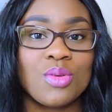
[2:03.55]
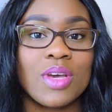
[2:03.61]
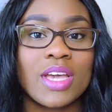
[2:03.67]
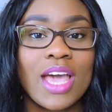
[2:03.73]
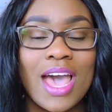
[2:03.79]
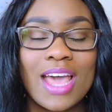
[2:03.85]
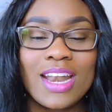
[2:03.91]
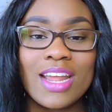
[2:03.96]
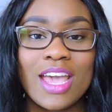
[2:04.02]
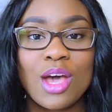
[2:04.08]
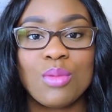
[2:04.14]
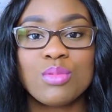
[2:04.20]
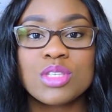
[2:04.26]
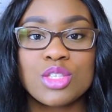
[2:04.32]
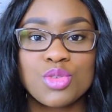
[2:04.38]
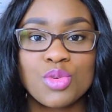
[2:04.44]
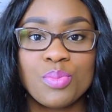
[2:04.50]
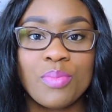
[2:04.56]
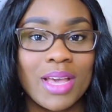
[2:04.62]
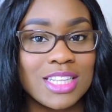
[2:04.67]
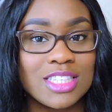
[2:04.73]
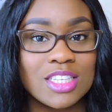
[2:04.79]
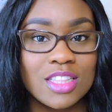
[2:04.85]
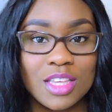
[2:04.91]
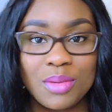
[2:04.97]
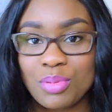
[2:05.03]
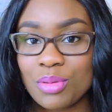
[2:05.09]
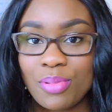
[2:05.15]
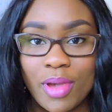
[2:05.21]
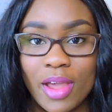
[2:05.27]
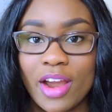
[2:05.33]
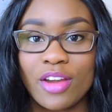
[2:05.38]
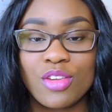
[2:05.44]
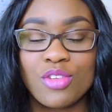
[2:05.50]
So it kind of helps to mentally
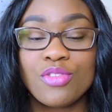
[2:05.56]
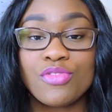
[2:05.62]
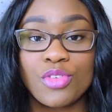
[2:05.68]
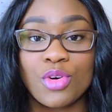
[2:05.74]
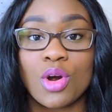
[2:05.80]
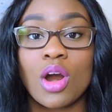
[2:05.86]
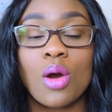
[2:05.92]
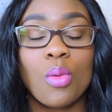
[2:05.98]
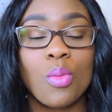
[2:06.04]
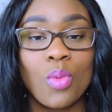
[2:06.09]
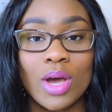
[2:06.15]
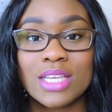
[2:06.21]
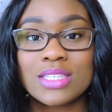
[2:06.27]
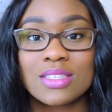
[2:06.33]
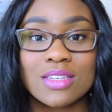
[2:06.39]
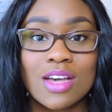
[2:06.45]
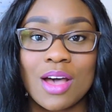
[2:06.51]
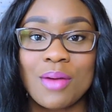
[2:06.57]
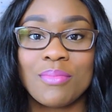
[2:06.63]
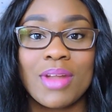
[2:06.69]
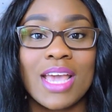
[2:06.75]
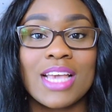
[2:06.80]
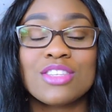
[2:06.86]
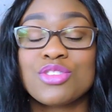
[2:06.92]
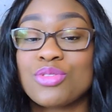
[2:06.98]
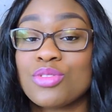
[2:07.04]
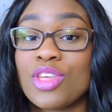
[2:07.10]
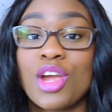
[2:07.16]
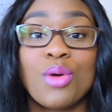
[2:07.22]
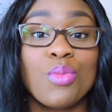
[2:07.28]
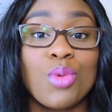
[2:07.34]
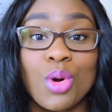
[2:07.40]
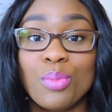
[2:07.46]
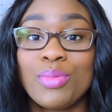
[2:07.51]
prepare you for what's to come next, so
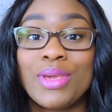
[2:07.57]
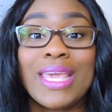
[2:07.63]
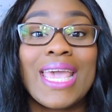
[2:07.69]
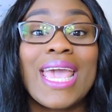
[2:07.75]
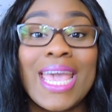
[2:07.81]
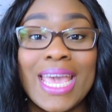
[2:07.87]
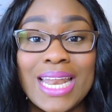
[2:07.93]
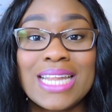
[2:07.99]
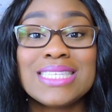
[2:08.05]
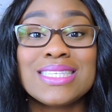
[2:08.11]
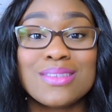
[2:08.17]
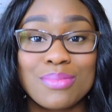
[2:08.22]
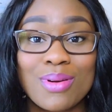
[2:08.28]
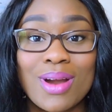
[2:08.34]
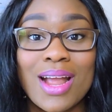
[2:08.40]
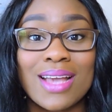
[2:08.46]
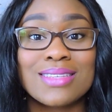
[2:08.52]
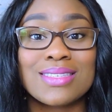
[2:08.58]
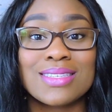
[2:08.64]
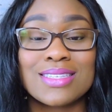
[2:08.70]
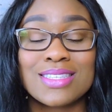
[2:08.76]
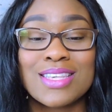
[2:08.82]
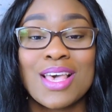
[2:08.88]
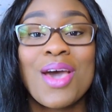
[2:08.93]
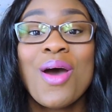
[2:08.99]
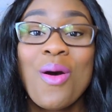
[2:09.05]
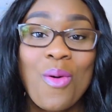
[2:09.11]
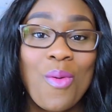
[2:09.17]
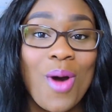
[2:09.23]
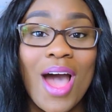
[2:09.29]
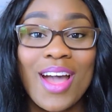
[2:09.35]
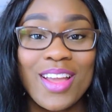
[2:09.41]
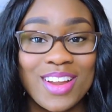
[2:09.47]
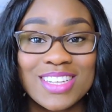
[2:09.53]
there won't be any surprises
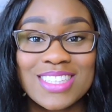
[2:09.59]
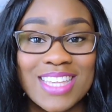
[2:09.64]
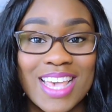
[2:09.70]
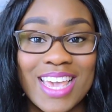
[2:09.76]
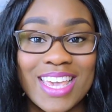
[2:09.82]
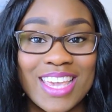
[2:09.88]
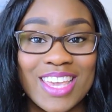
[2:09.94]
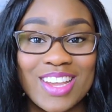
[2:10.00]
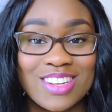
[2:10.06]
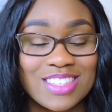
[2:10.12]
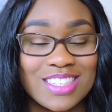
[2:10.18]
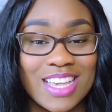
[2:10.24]
while you're taking your